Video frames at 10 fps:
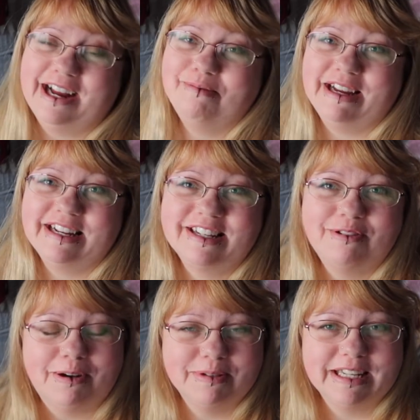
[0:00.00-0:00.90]
I am
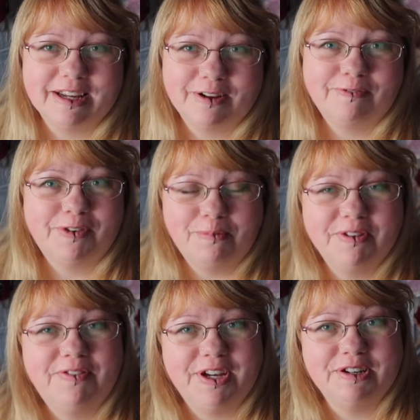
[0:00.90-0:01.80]
interrupting from the
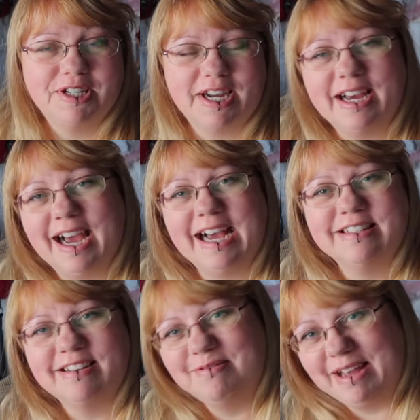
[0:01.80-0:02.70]
future
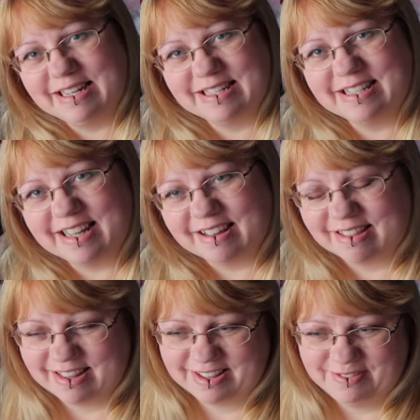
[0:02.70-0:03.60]
as I'm editing
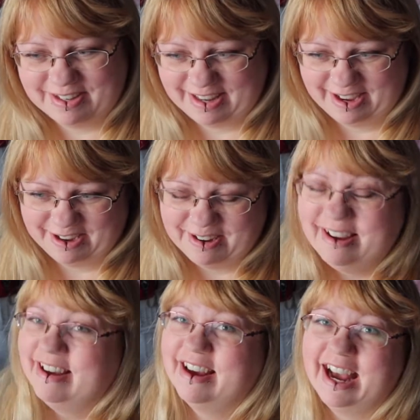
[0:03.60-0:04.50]
this video.
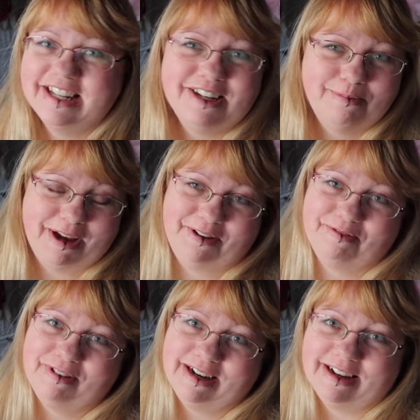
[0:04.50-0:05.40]
As you may
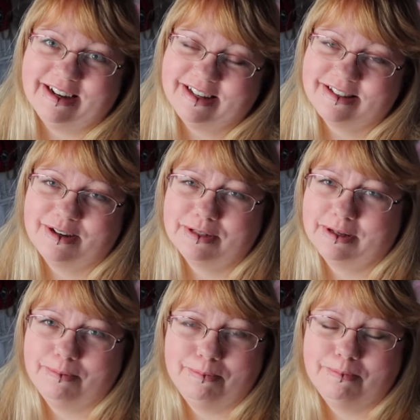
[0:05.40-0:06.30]
have realized, I was
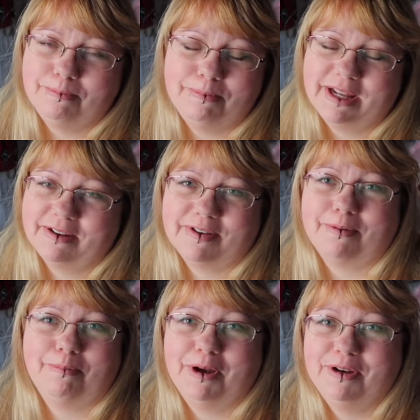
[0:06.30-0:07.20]
a bit of a
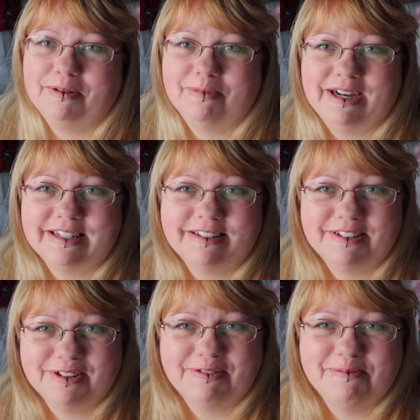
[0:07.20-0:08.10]
Moaning Myrtle
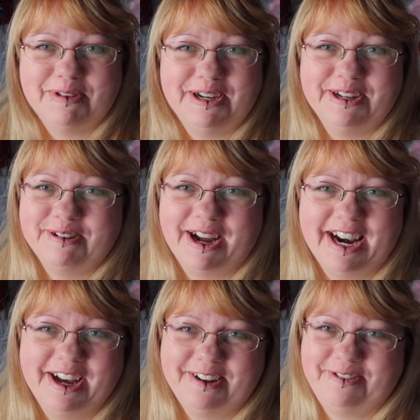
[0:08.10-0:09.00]
sort of a mood
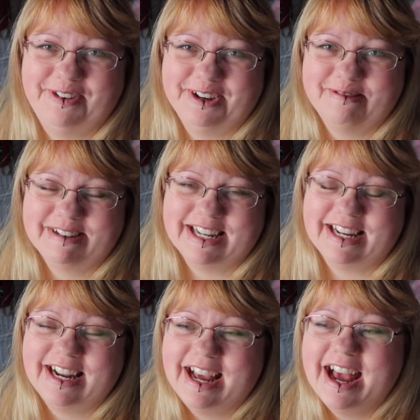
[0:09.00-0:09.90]
when I filmed it.